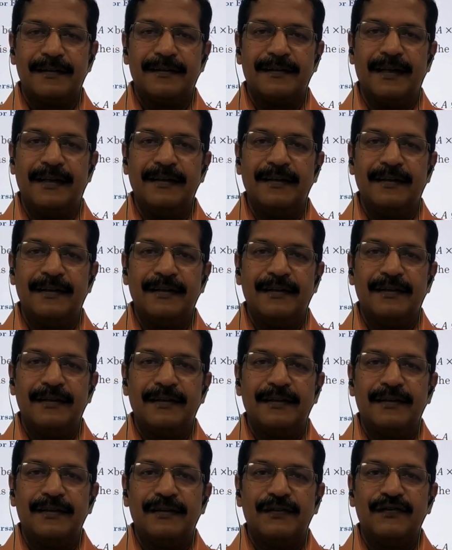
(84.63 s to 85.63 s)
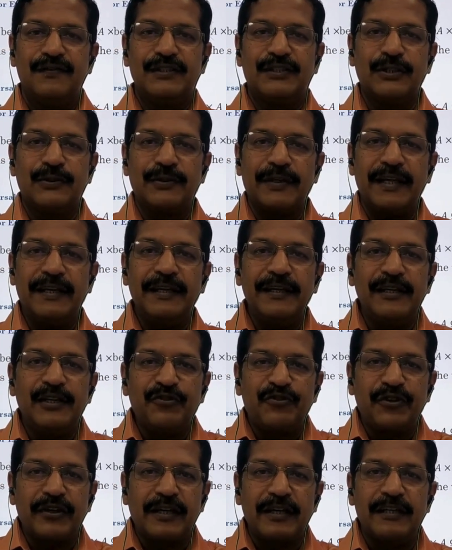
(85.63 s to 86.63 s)
then without any
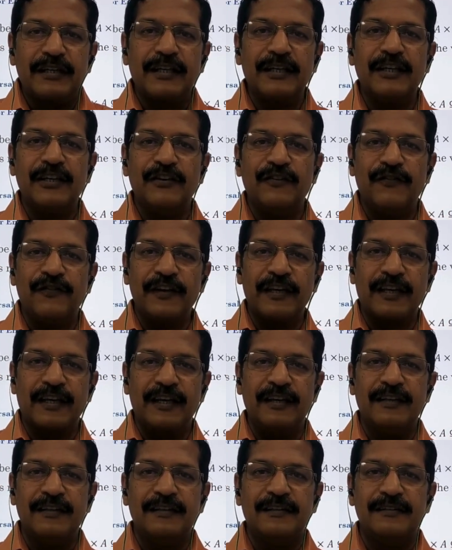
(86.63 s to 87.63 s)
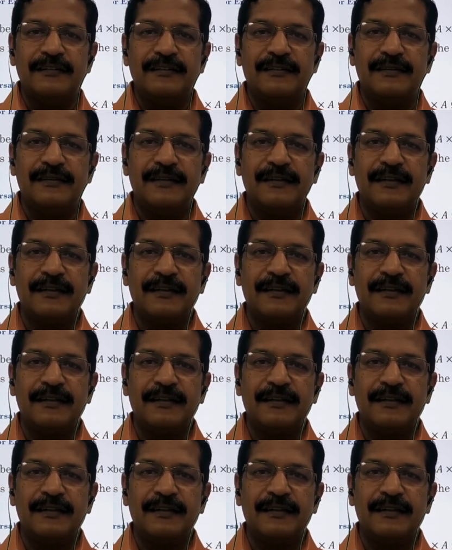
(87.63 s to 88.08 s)
difficulty we can